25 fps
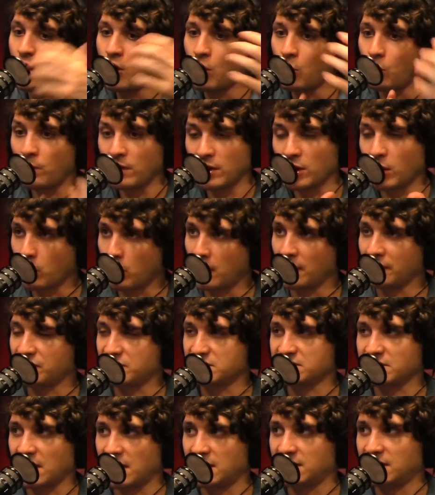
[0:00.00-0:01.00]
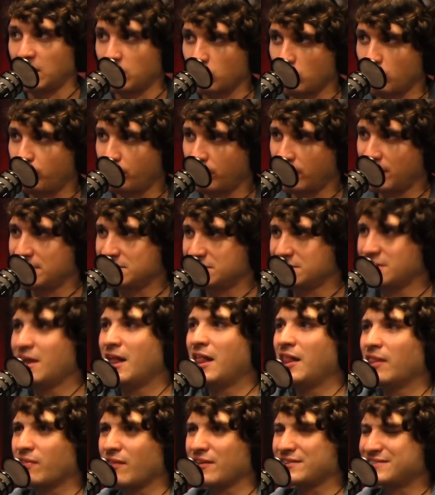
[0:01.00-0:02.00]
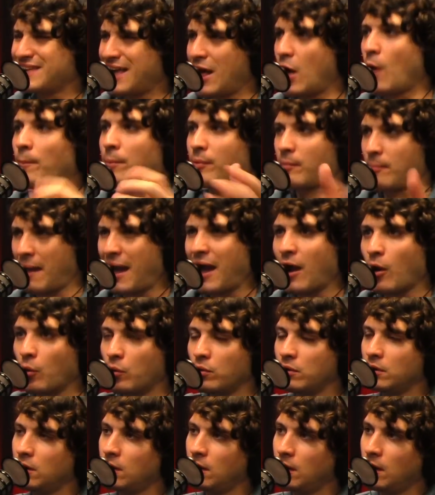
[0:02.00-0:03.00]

we don't want this guy to get replaced. Let's help him out.